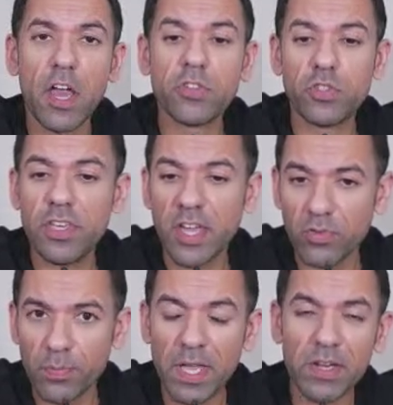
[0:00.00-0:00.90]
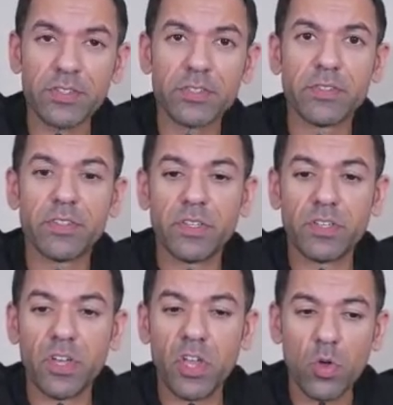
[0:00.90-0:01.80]
to get repaired,
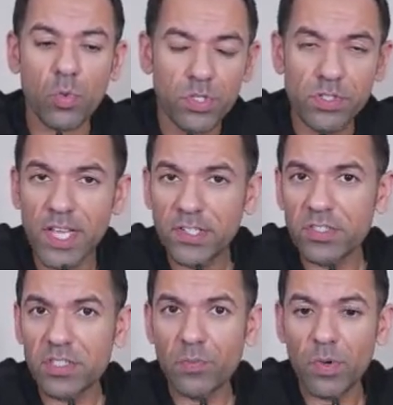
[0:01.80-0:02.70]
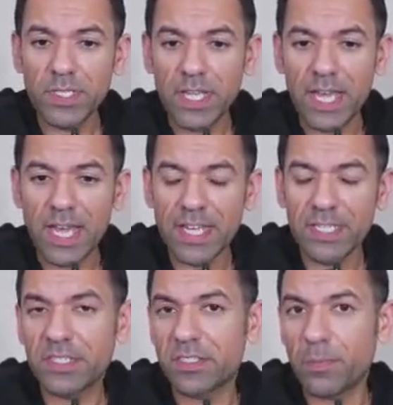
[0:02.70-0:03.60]
would you take to someone that
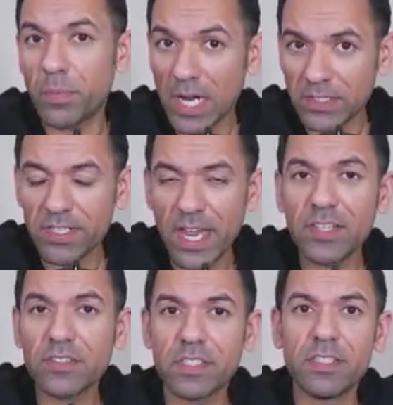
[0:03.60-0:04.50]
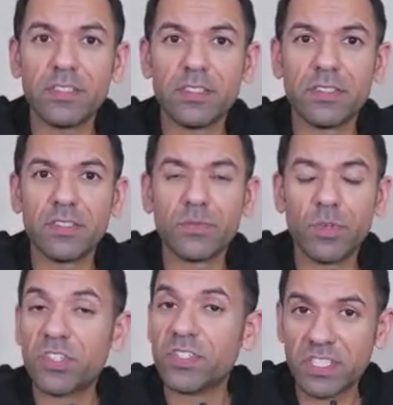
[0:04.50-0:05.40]
has practicality,
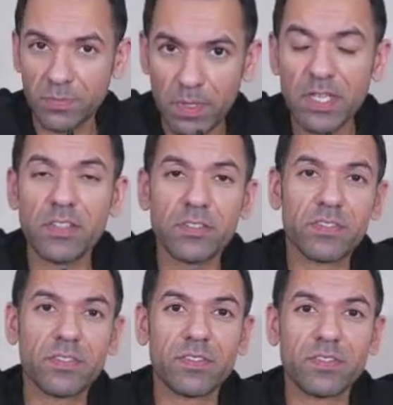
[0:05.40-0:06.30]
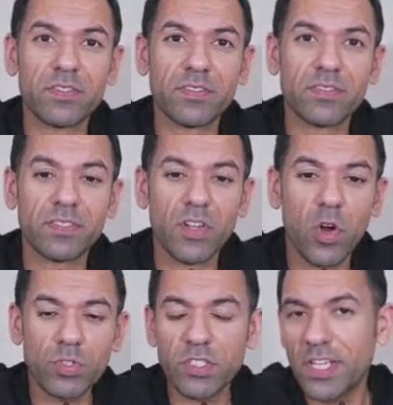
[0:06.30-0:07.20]
which is experience? Or
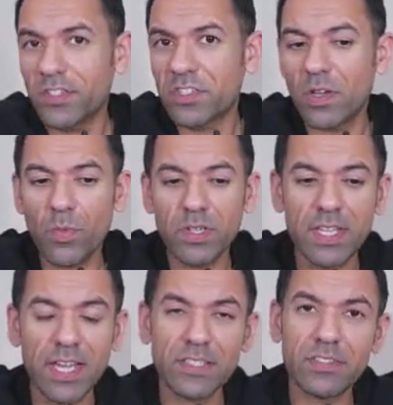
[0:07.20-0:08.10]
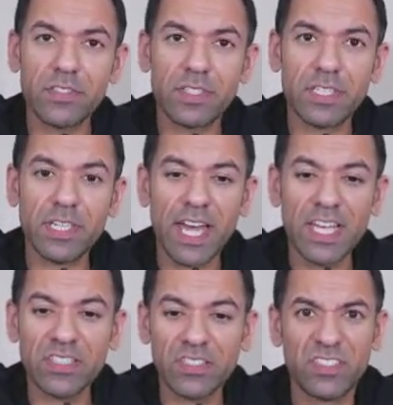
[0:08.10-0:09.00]
would you take it to someone that
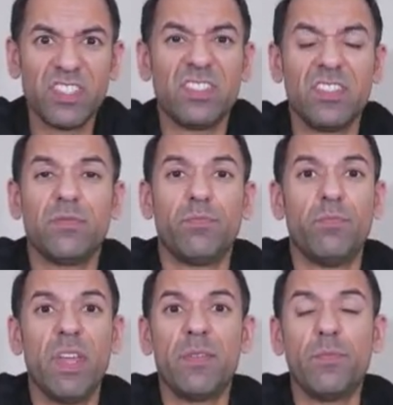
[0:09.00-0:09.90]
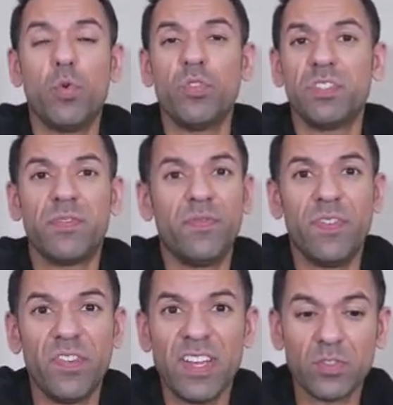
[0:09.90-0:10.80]
has just a bare bones
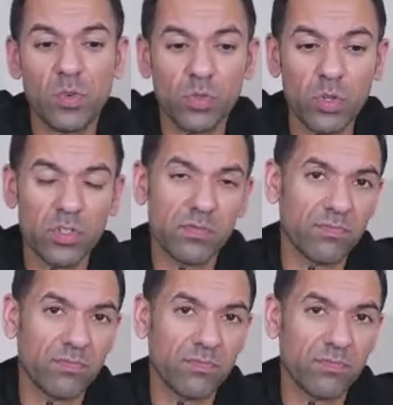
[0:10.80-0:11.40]
theoretical look?